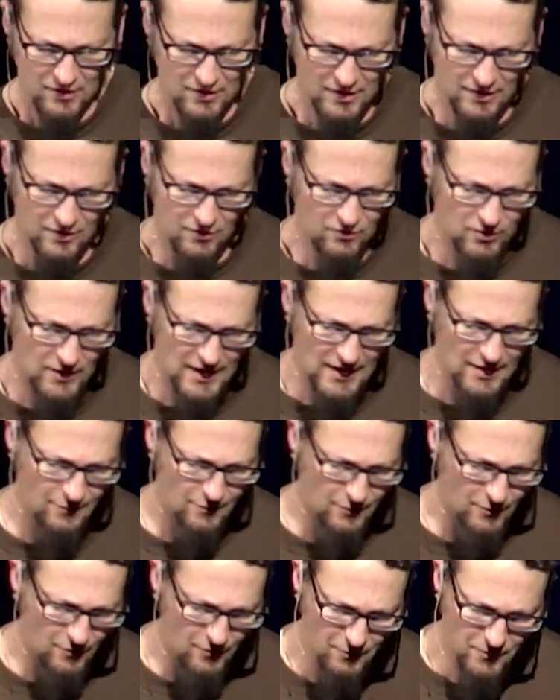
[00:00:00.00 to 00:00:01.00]

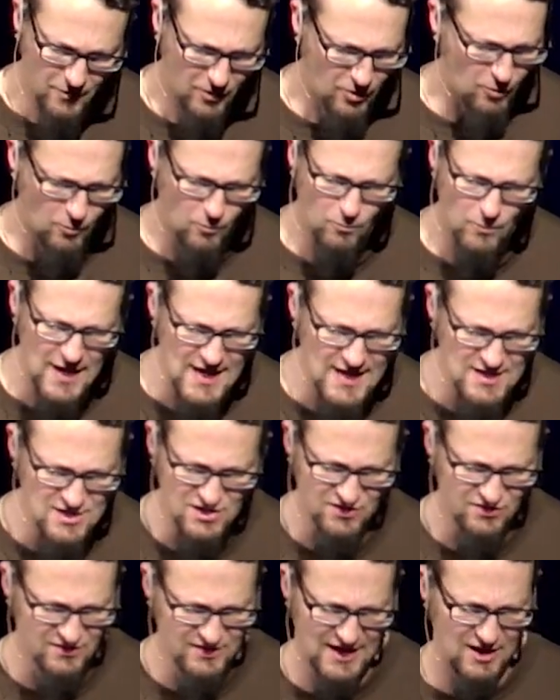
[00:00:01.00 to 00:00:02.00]
incredible,
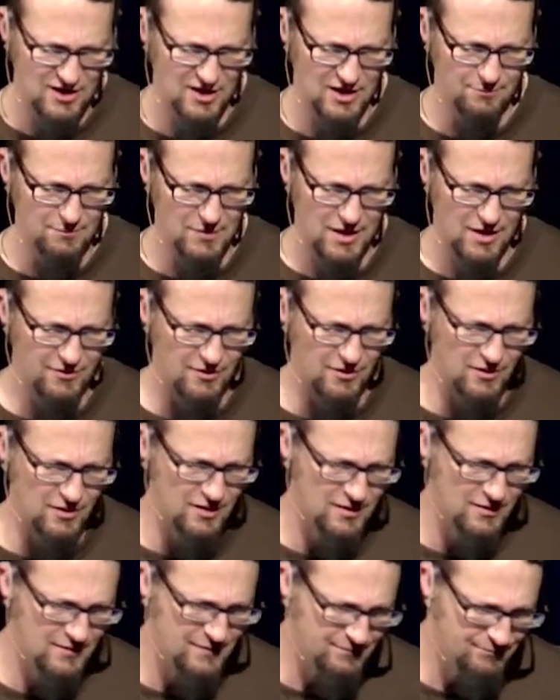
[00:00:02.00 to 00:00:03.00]
courageous, daring mother,
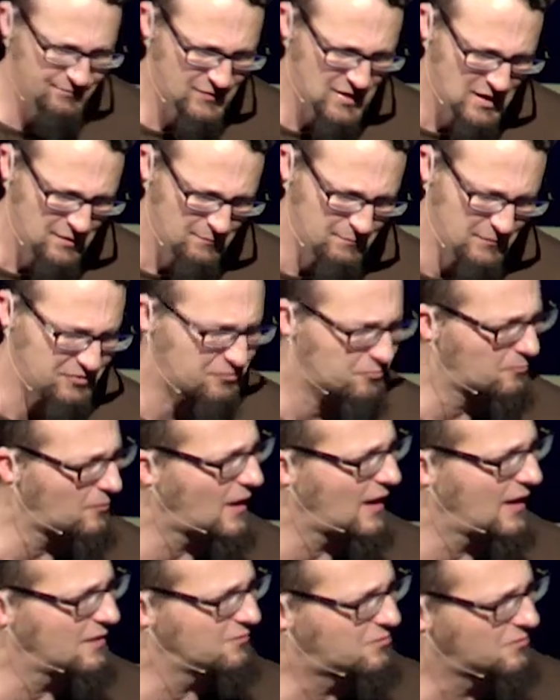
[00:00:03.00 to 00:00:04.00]
Miss
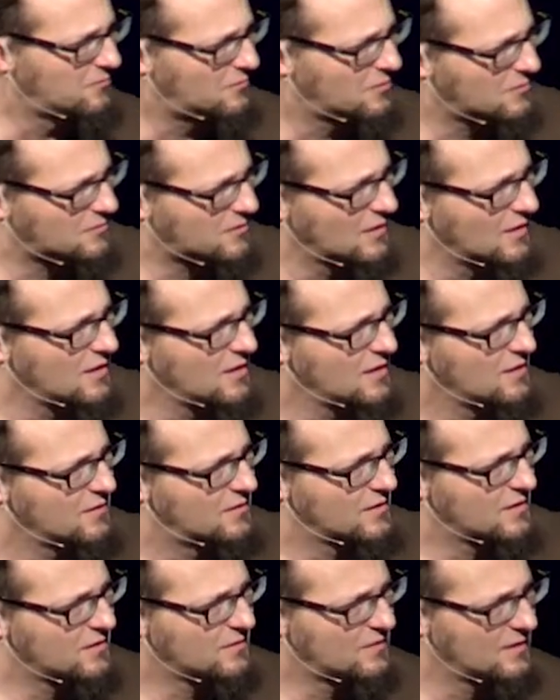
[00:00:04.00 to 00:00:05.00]
Ryan. She took the
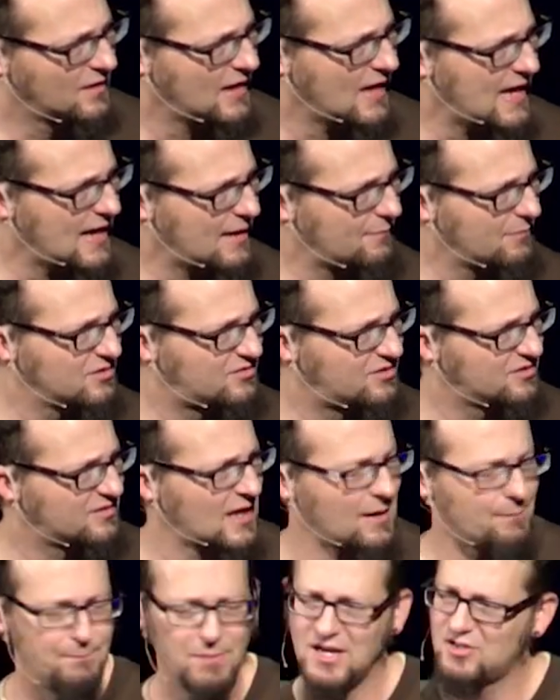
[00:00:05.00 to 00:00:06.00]
hammer, and she's got
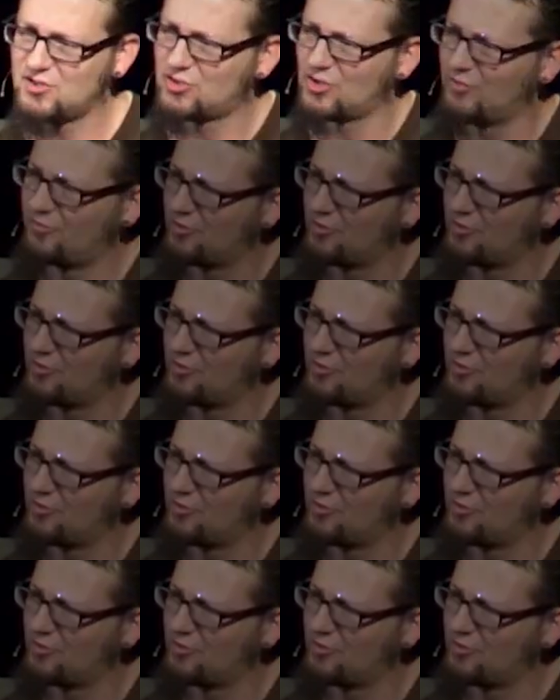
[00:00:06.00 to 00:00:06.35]
a picture of